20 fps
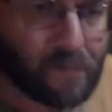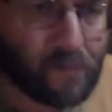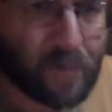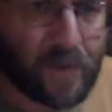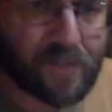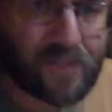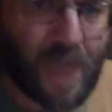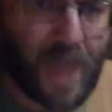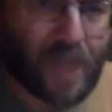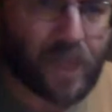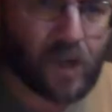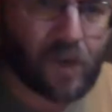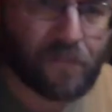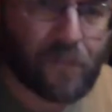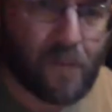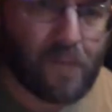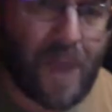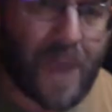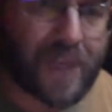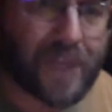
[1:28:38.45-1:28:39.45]
We thank her
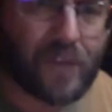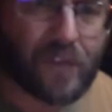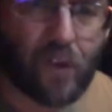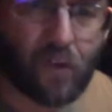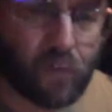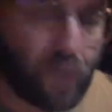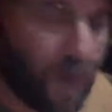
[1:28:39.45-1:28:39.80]
for making the